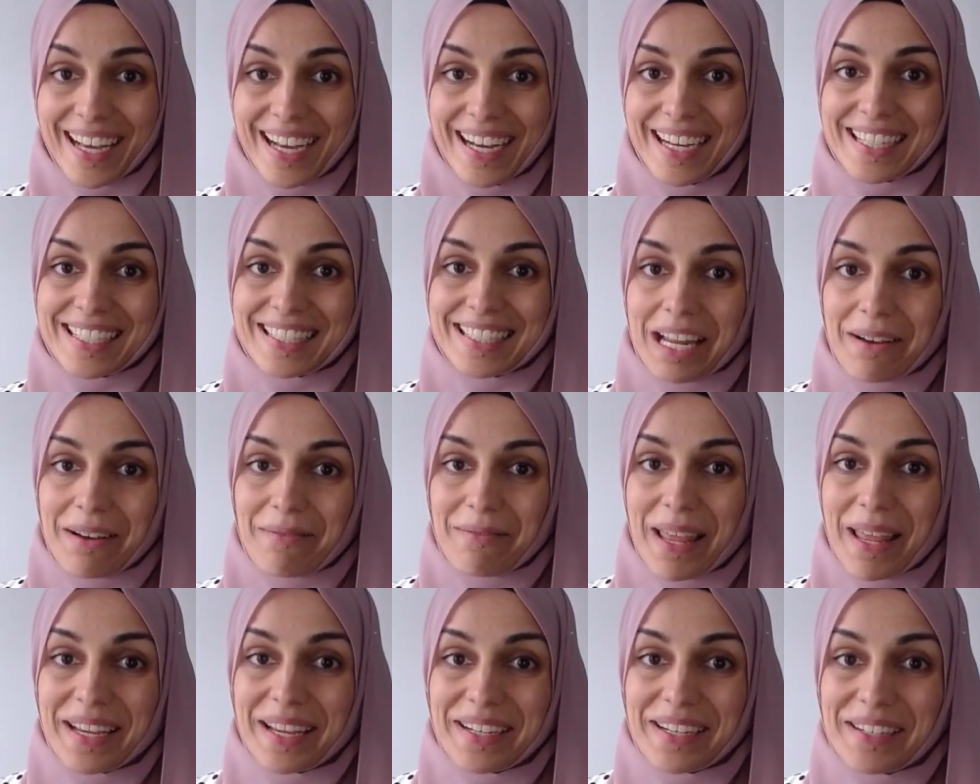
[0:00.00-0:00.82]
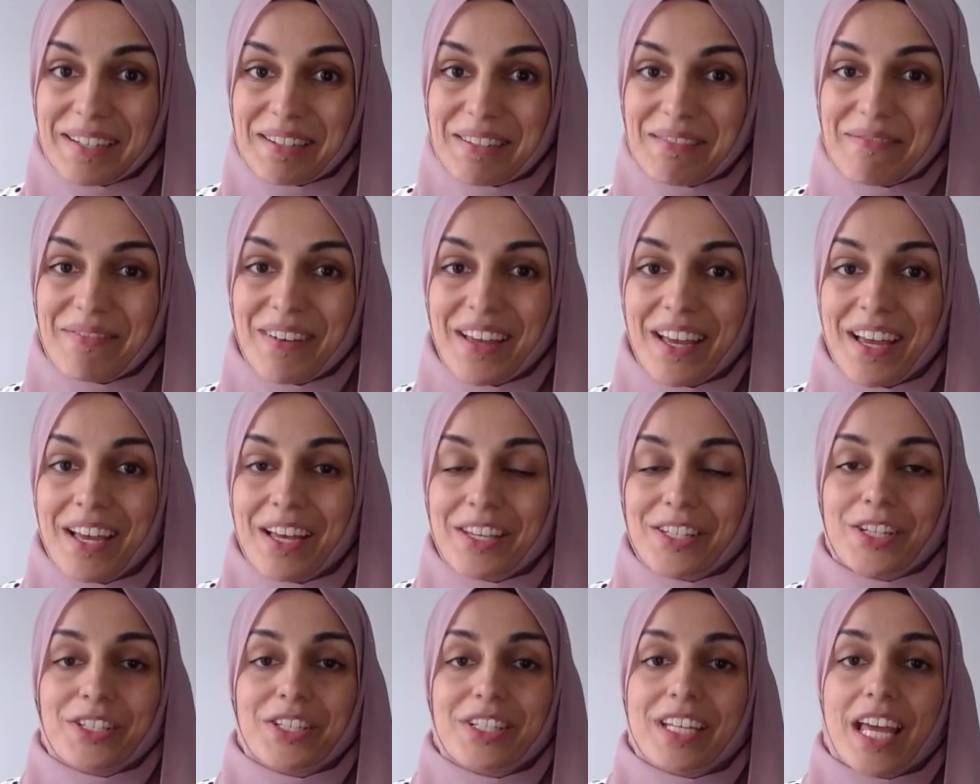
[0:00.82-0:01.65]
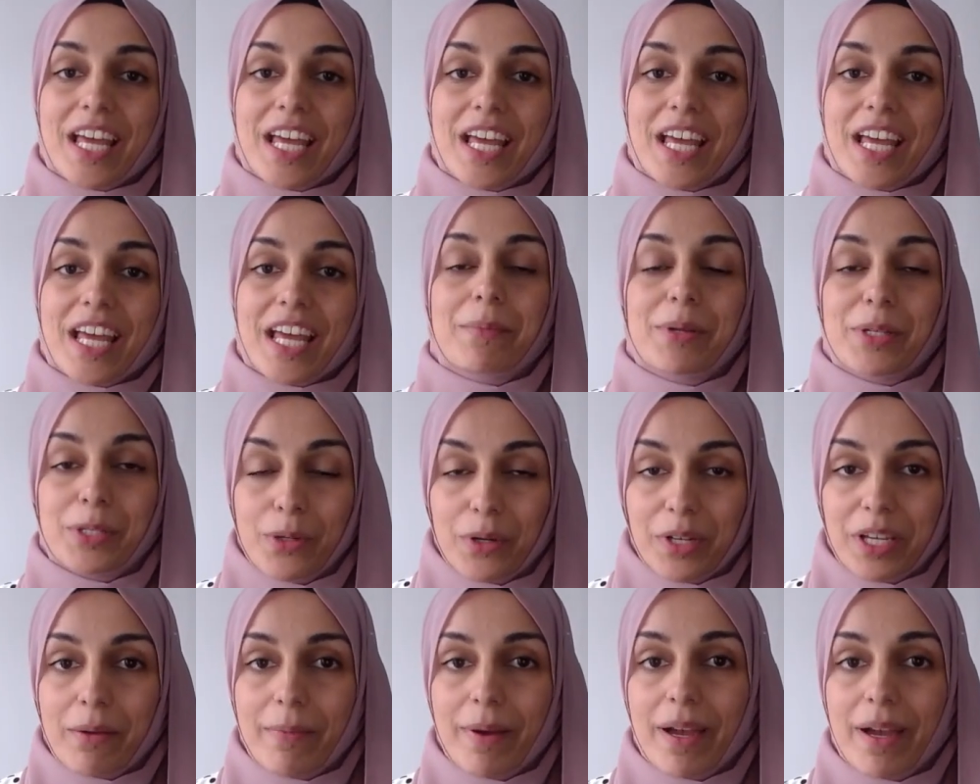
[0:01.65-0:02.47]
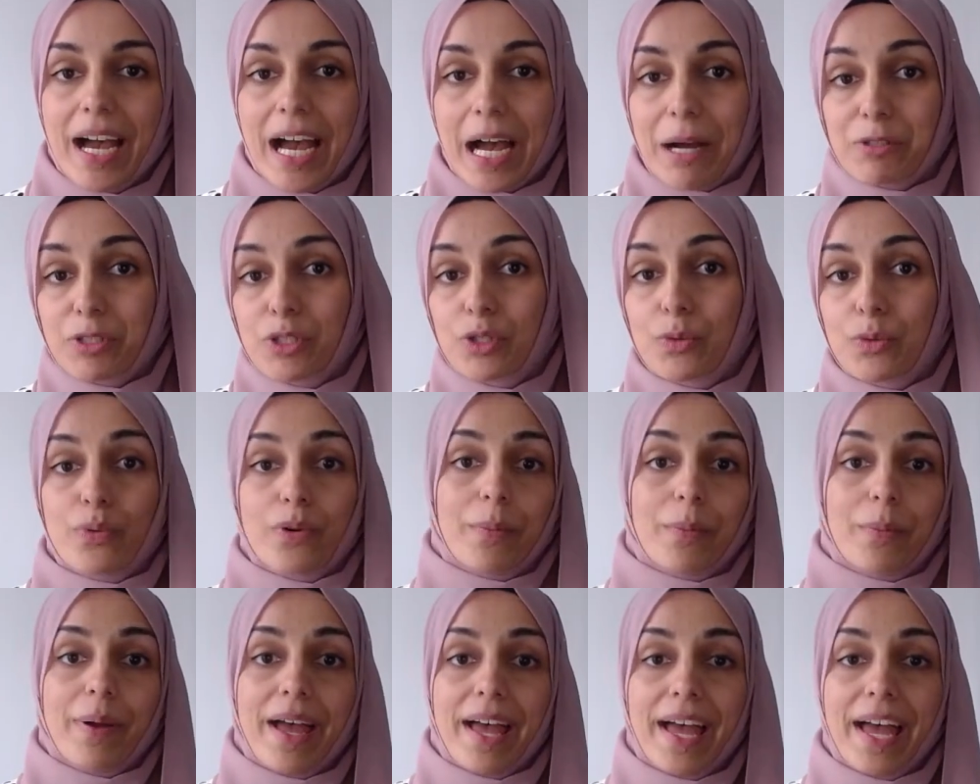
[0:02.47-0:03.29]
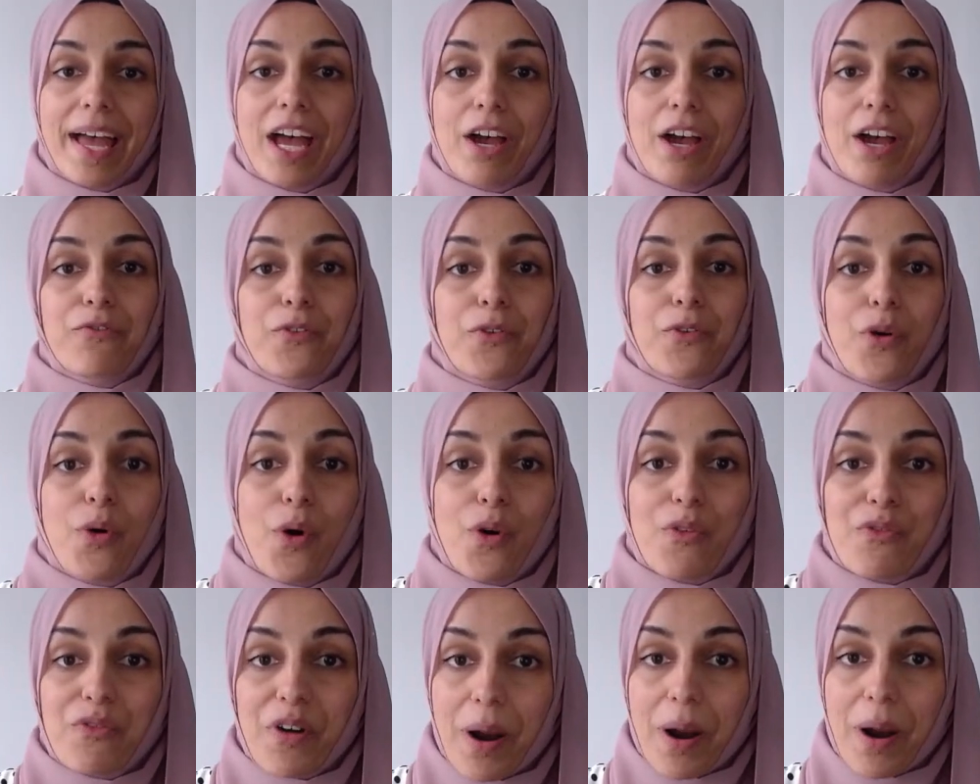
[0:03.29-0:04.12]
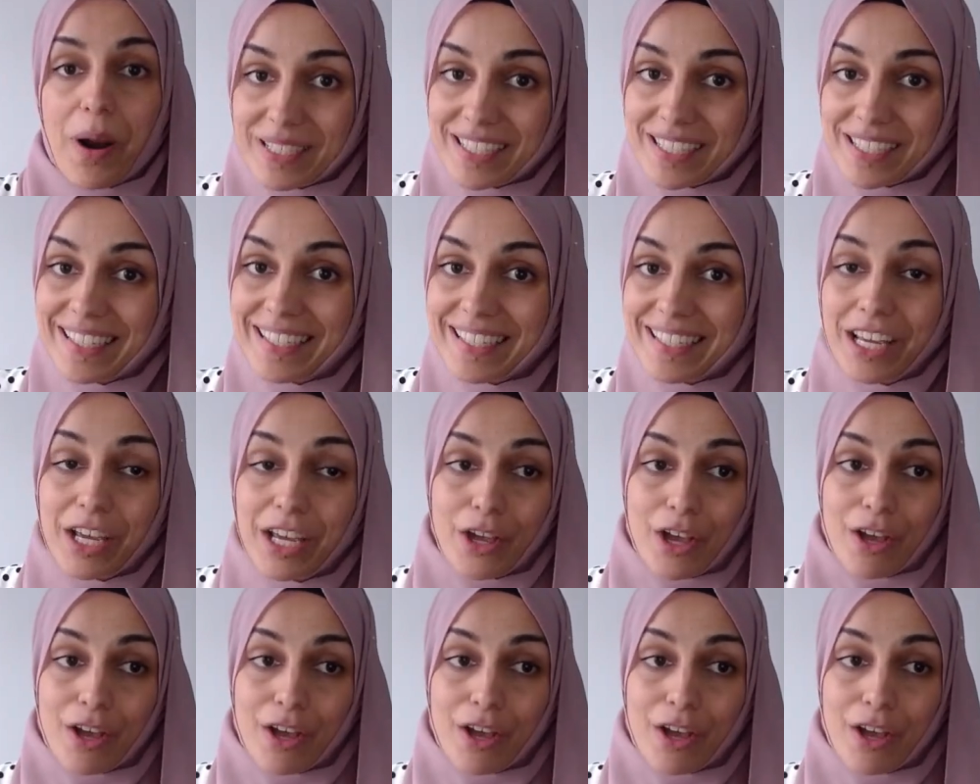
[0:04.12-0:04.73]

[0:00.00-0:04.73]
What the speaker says: Assalamu alaikum. So today we're going to be talking about how to prepare for Ramadan.